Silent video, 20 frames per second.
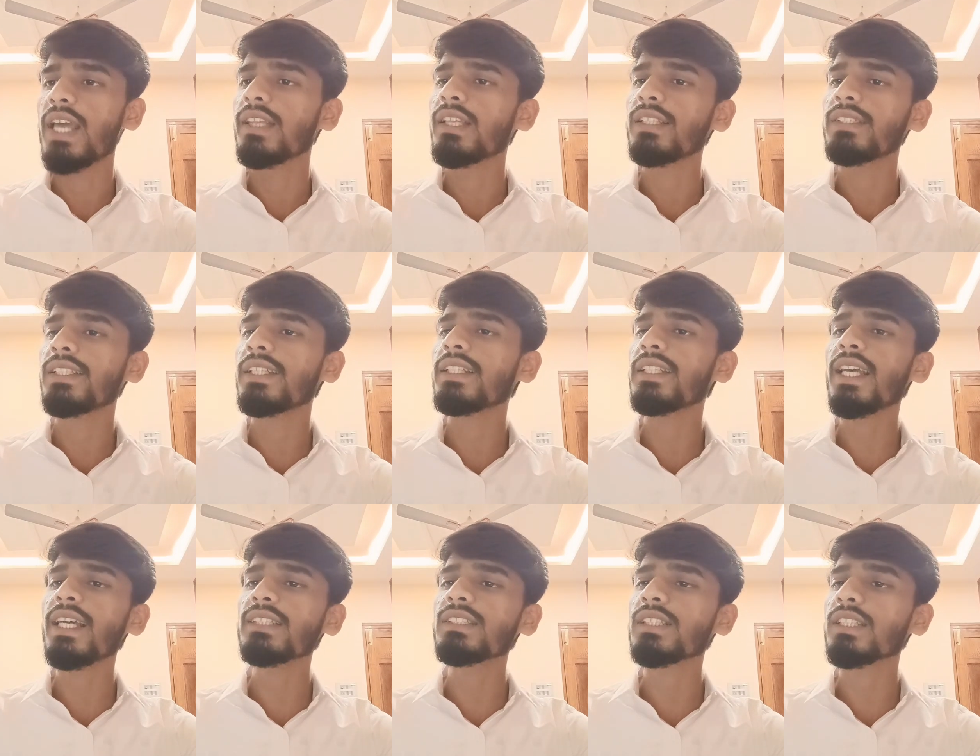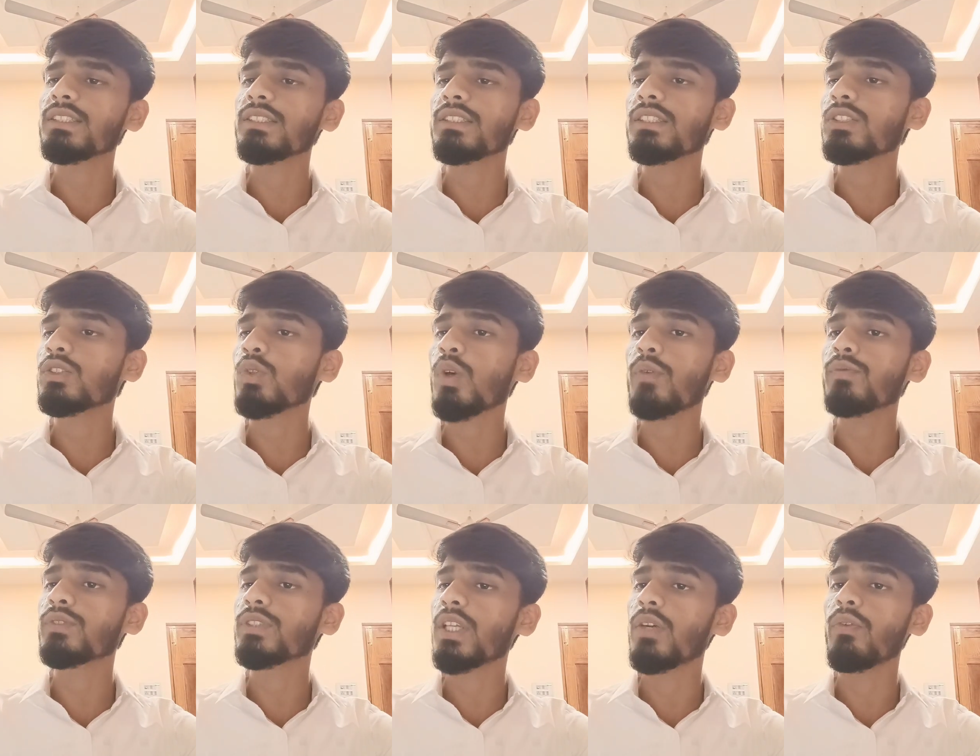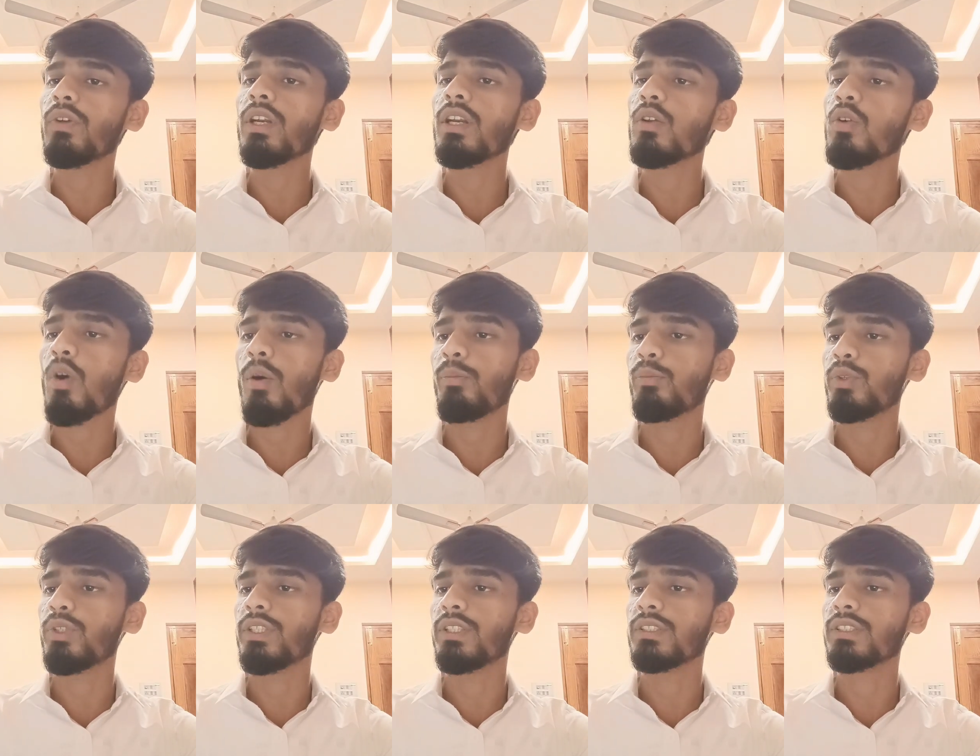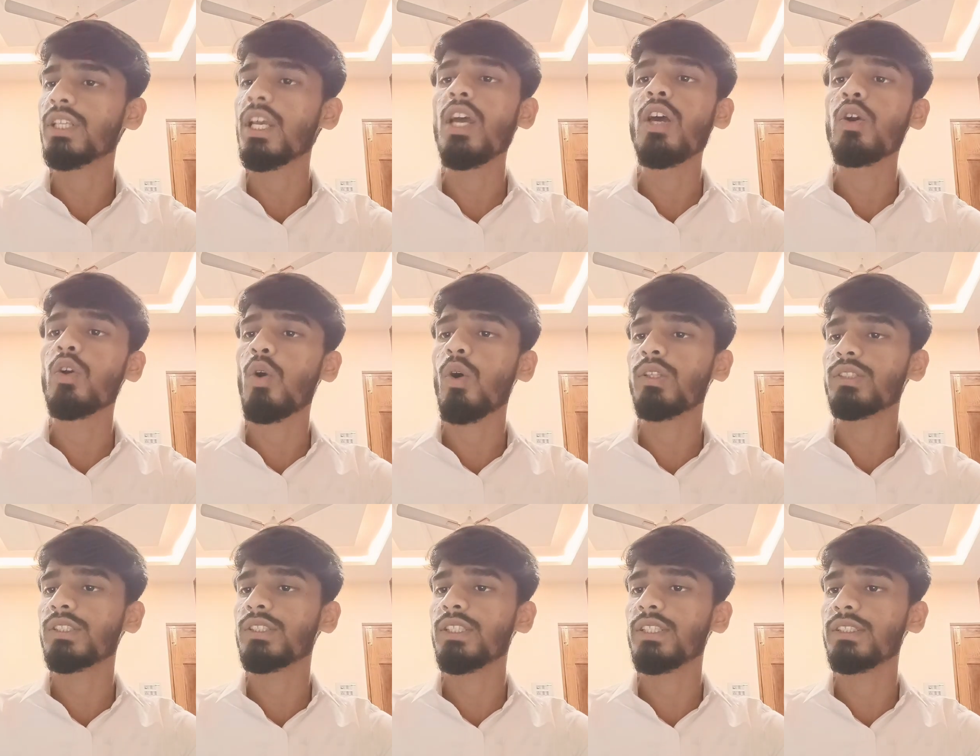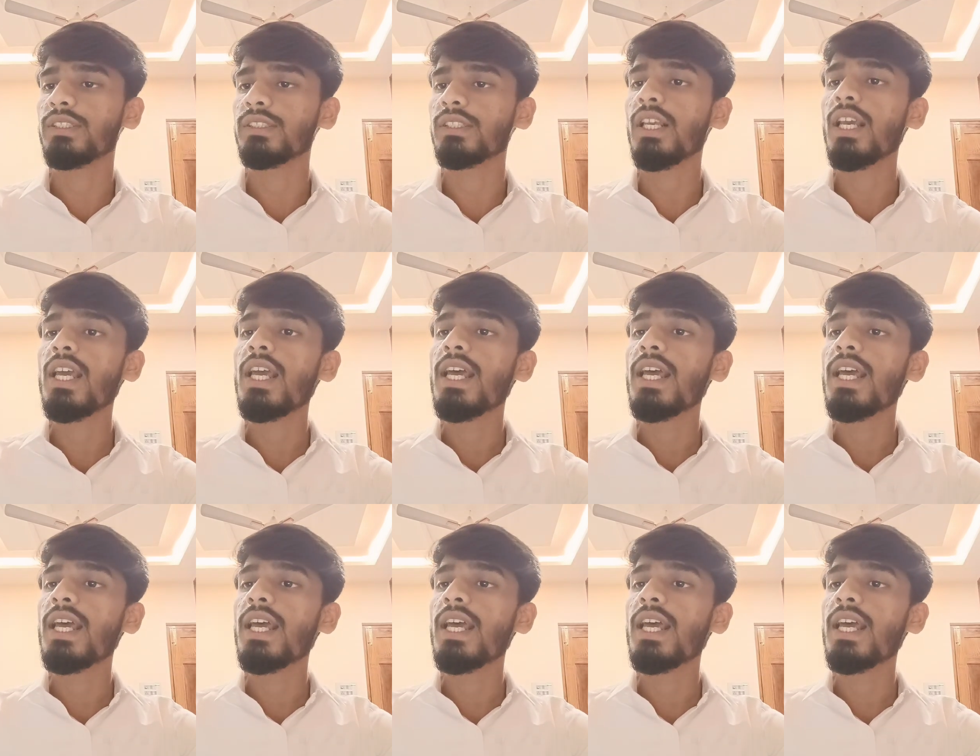The syntax consists of several components. Constants.